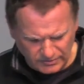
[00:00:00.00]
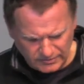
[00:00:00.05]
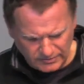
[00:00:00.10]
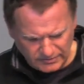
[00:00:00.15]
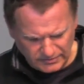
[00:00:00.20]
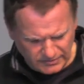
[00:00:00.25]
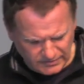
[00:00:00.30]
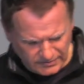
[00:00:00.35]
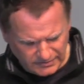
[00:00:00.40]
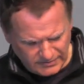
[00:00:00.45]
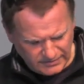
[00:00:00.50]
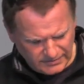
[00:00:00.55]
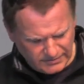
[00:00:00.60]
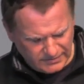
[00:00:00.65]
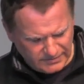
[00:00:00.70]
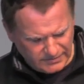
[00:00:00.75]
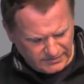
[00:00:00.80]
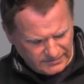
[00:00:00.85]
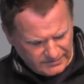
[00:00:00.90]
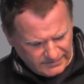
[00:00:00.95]

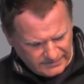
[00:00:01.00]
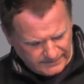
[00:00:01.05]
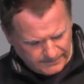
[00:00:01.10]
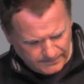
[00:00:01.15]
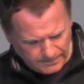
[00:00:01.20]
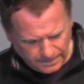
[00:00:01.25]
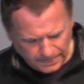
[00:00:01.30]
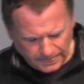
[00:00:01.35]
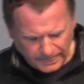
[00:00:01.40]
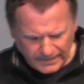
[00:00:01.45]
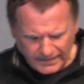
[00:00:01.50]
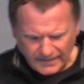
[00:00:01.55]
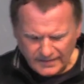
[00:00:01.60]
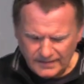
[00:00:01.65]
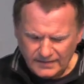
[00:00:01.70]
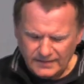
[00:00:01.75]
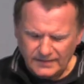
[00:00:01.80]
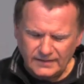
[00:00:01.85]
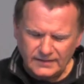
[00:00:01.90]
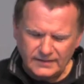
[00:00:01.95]

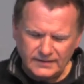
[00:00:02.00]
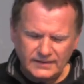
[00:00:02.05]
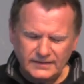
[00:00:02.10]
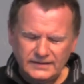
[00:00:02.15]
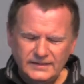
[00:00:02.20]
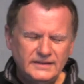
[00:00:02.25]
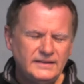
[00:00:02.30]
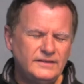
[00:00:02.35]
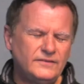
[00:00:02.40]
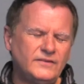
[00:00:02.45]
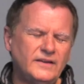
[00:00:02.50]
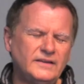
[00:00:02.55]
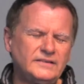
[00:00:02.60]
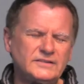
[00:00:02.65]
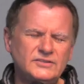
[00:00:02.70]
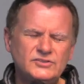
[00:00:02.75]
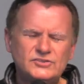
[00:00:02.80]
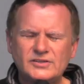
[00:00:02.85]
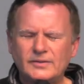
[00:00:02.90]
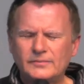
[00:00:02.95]
And in the event
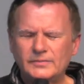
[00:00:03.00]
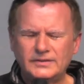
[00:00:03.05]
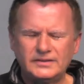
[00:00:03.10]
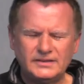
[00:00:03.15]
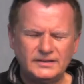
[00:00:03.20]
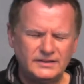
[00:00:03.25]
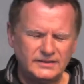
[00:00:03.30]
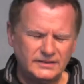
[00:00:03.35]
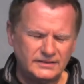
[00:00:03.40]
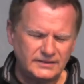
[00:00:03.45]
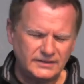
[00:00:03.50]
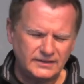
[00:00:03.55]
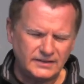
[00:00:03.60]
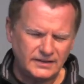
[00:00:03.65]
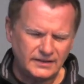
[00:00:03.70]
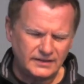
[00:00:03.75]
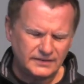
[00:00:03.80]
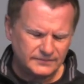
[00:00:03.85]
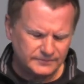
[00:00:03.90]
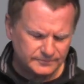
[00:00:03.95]
there's somebody here
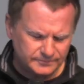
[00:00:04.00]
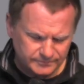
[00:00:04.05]
today,